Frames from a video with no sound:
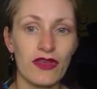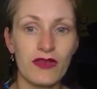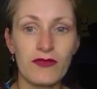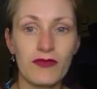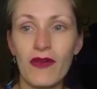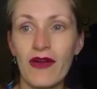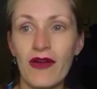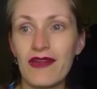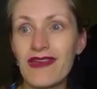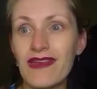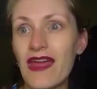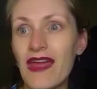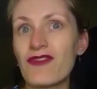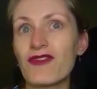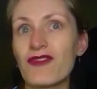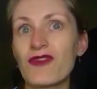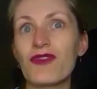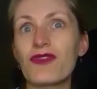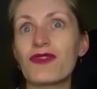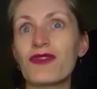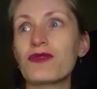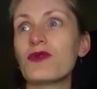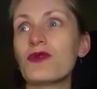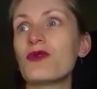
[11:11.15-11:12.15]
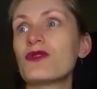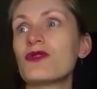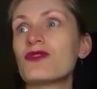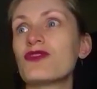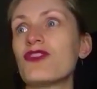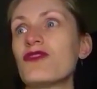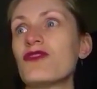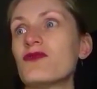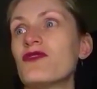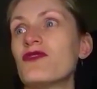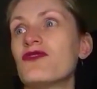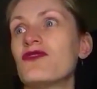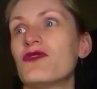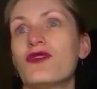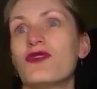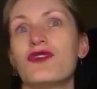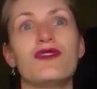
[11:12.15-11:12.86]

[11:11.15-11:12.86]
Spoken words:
you might never have thought of before,